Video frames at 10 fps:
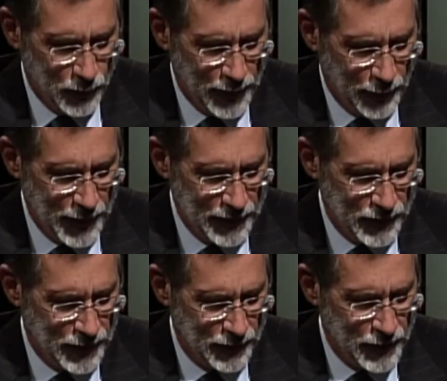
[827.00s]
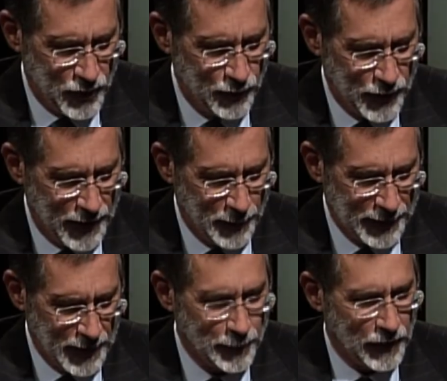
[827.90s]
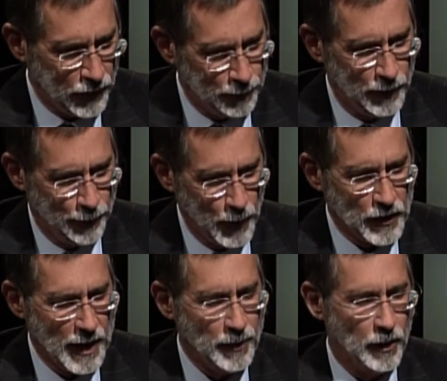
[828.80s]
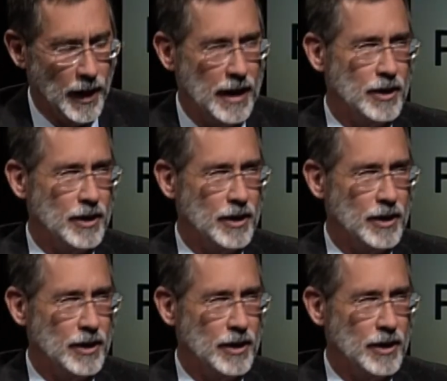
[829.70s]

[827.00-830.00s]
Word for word: one of the things that you said about that, because the first time you ran,